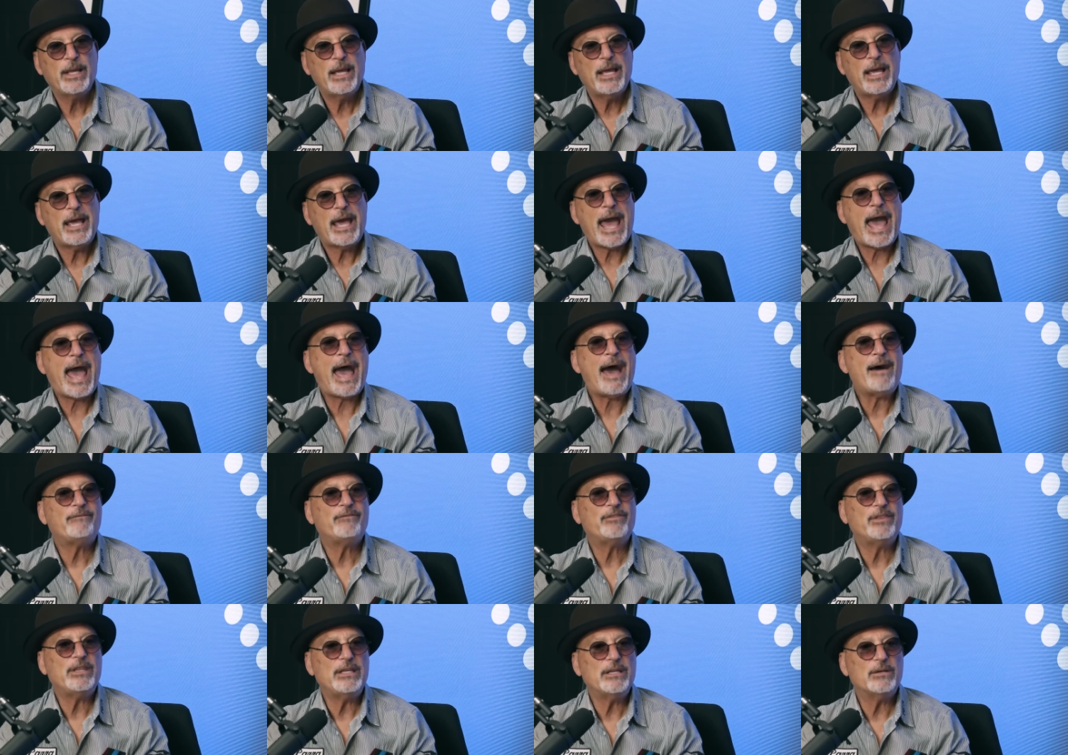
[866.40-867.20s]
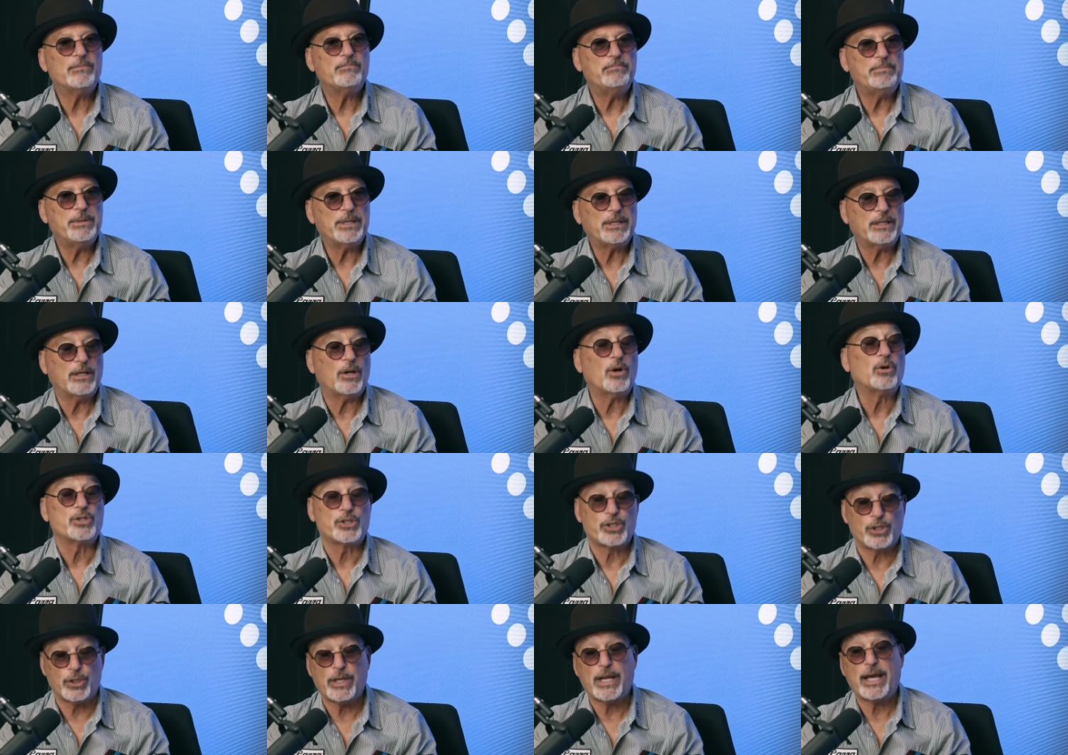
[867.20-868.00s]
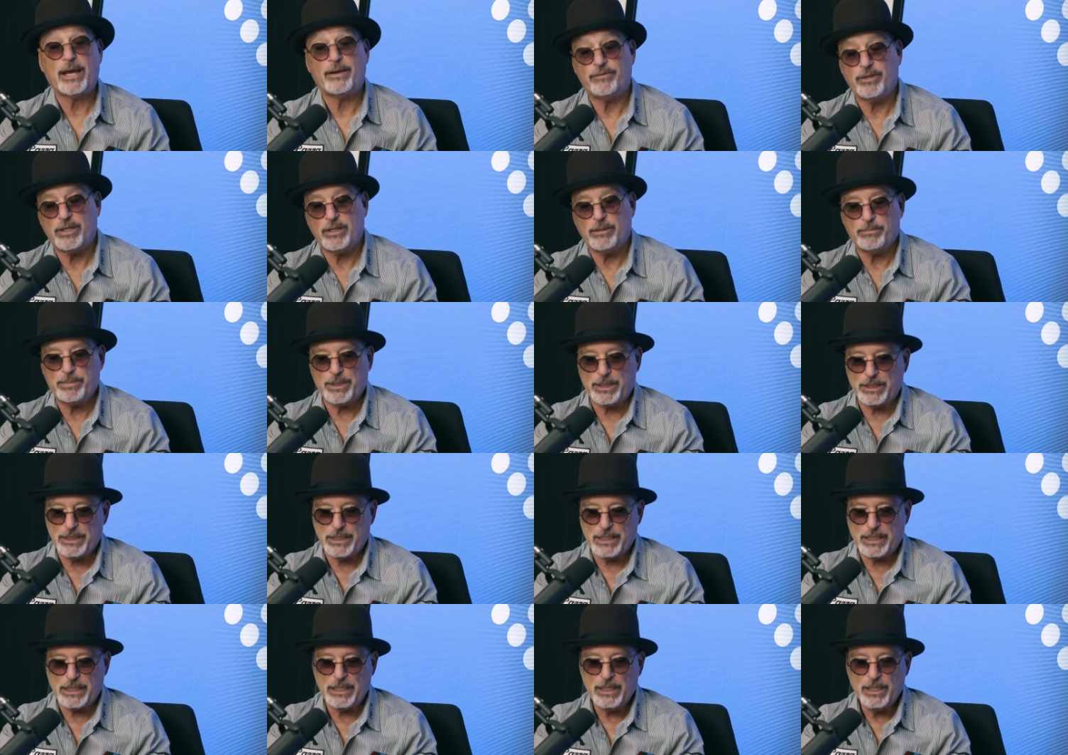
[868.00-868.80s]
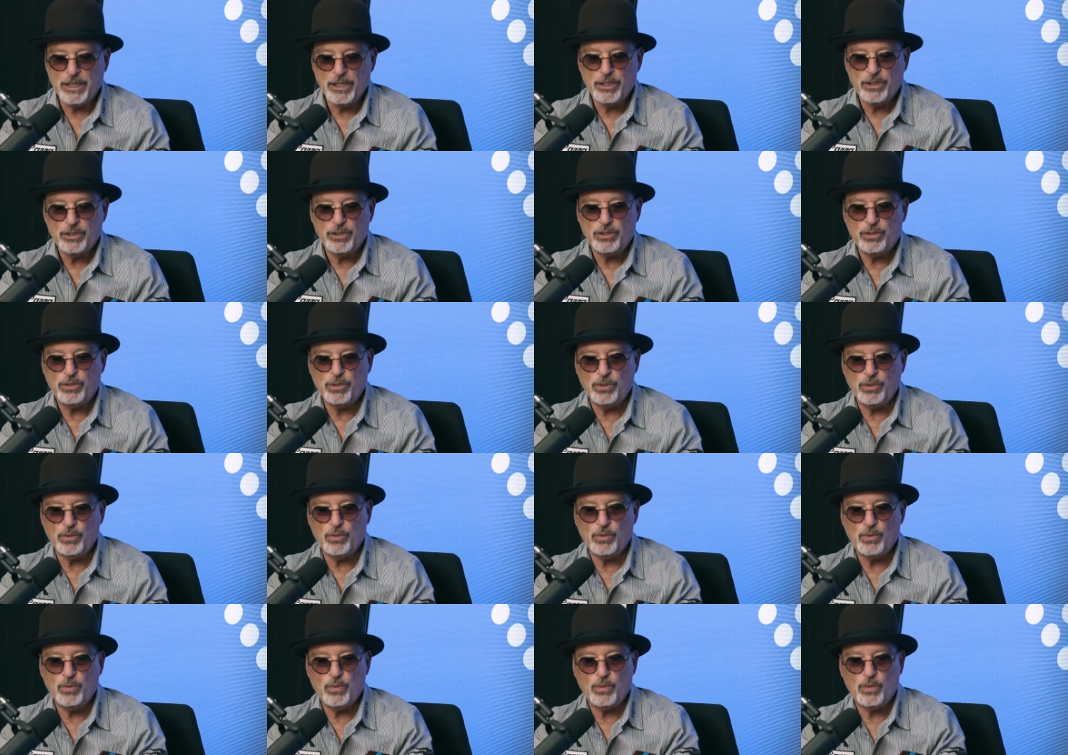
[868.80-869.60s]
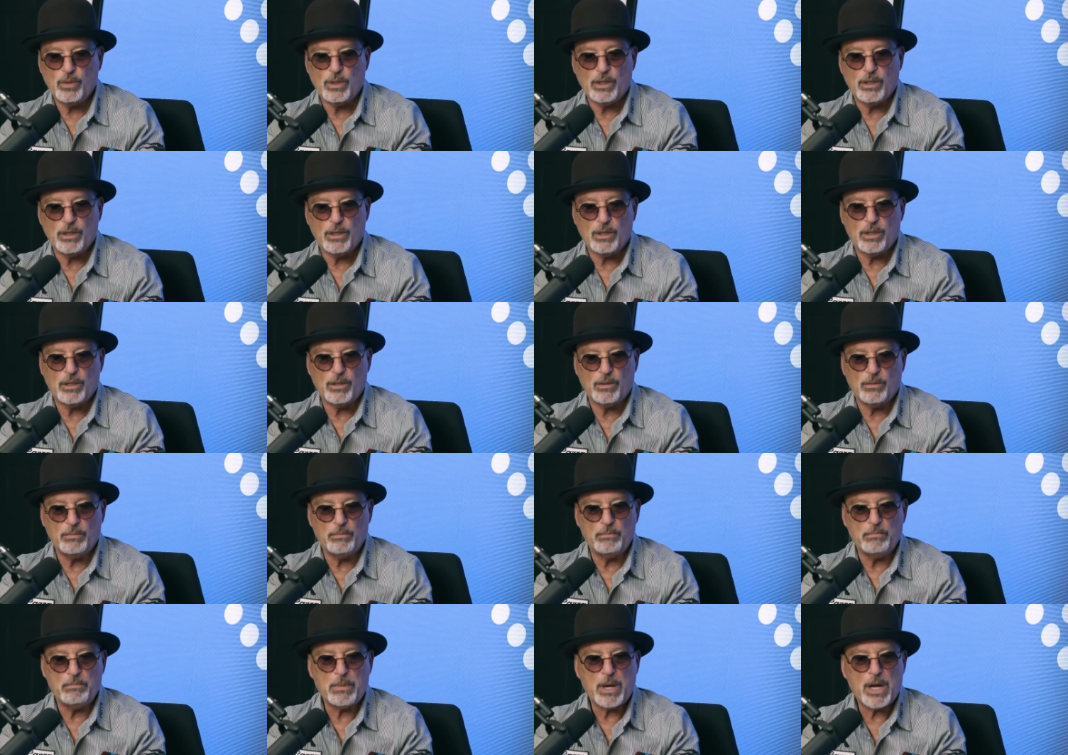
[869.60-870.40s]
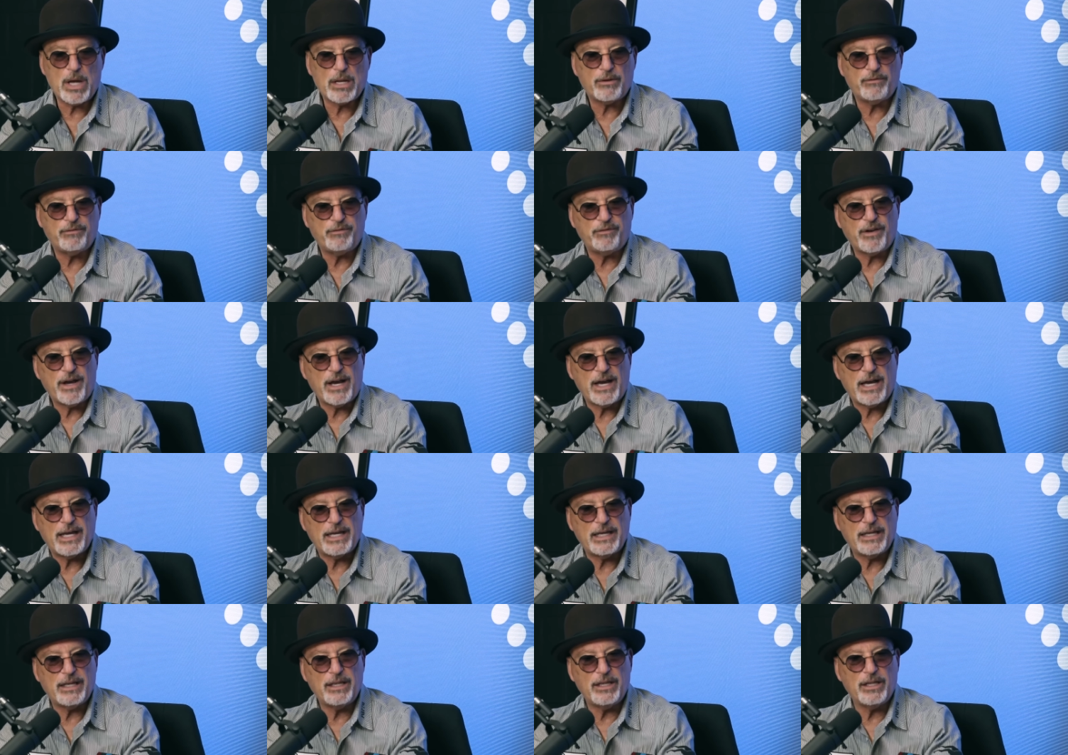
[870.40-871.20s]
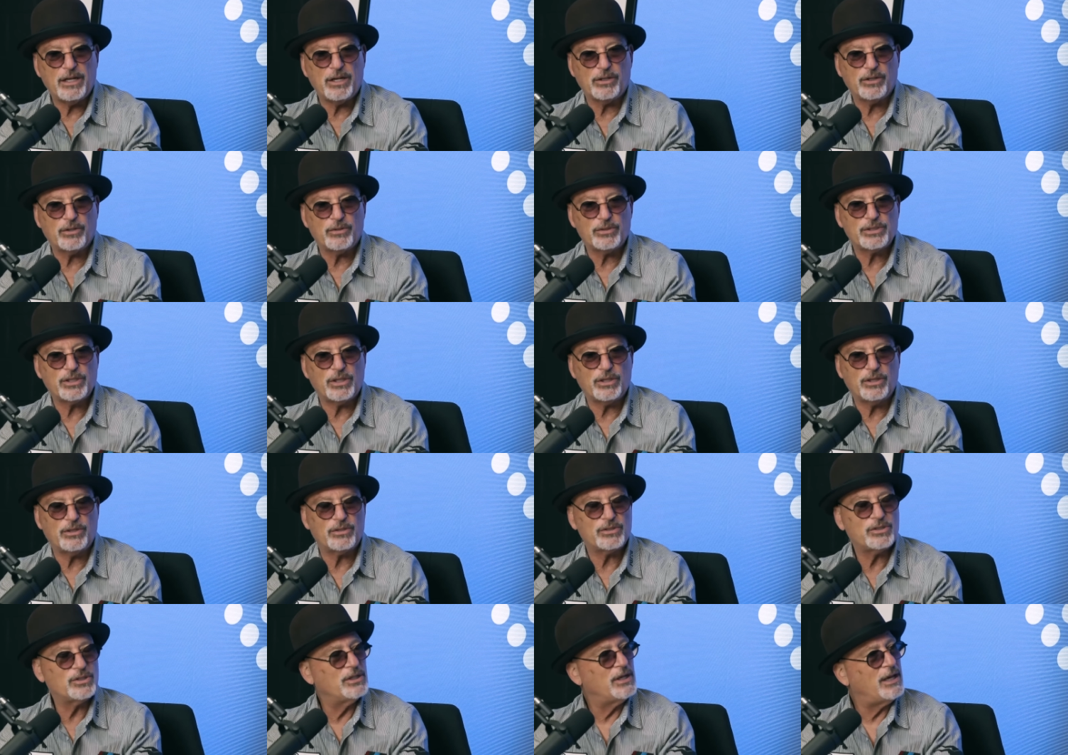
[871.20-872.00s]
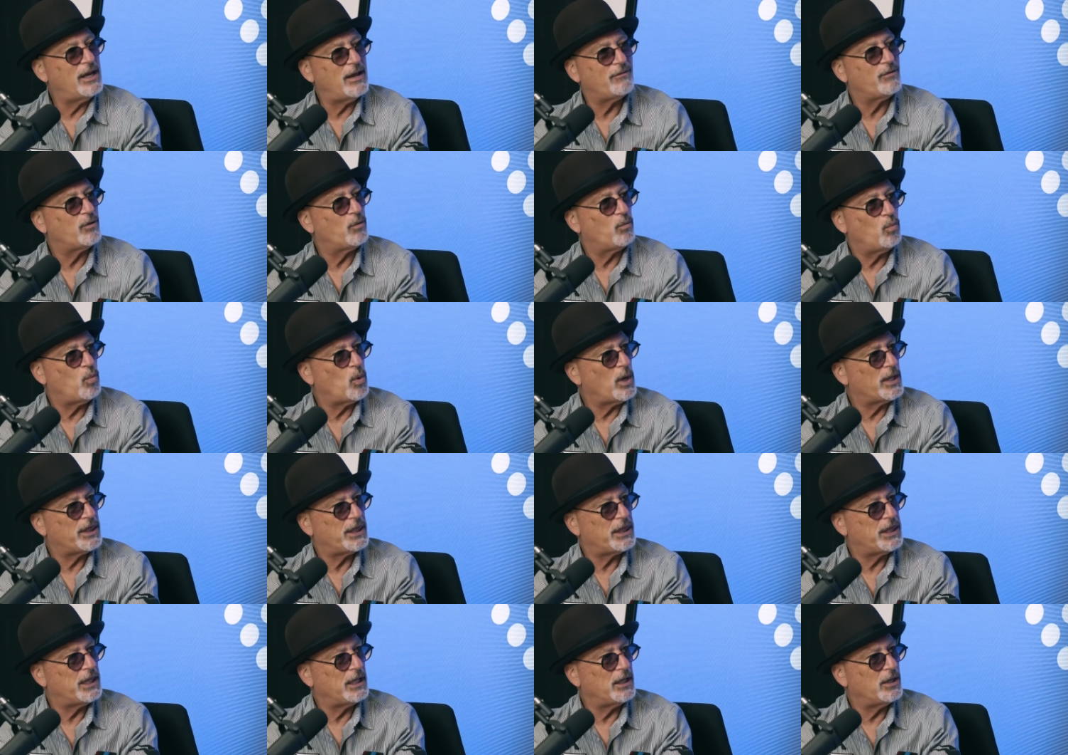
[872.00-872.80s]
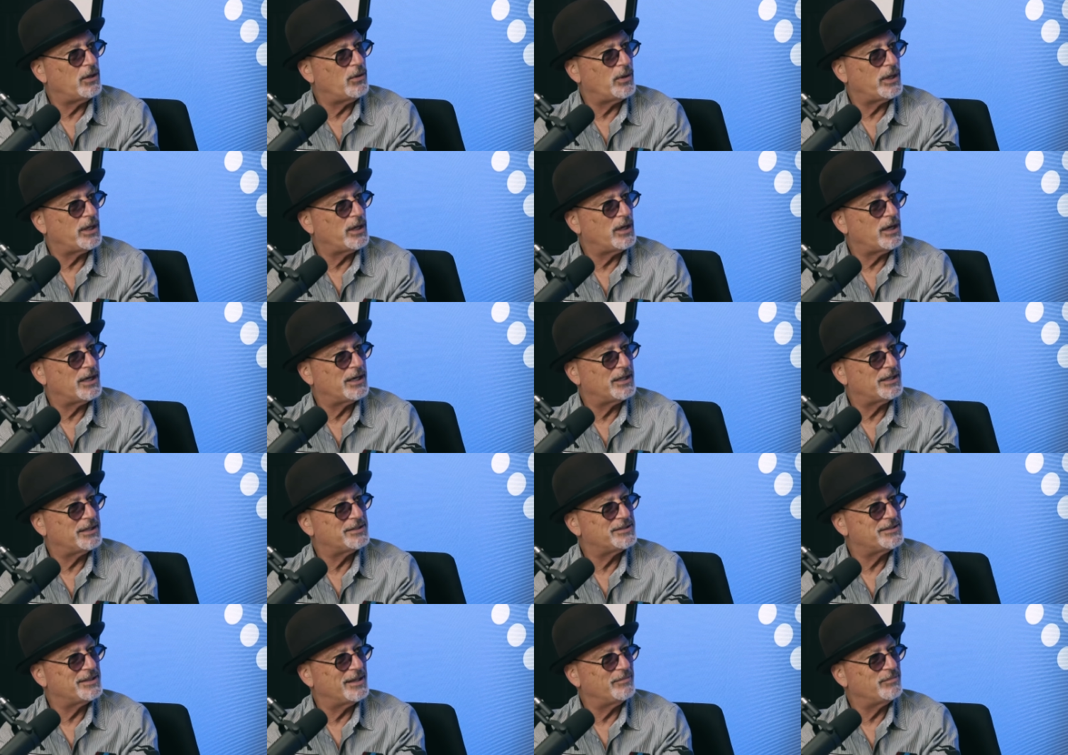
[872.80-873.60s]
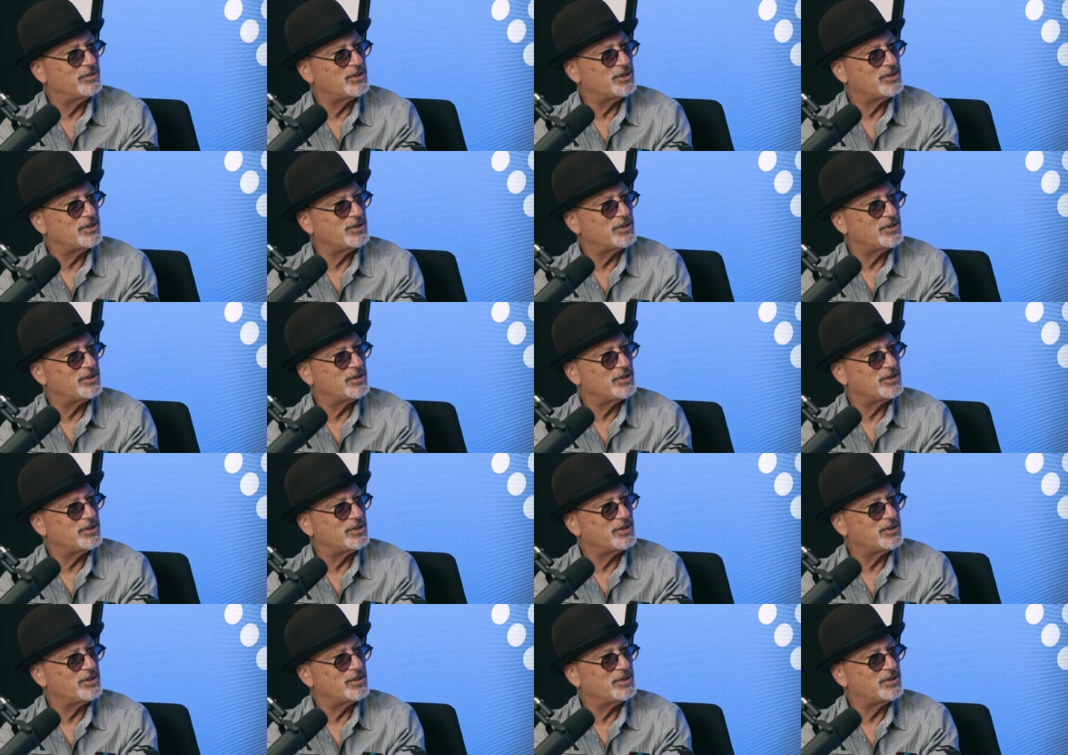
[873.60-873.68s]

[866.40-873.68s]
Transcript: have the ability, or should have the ability, to modify. You know, there's, there's never one thing going on at the same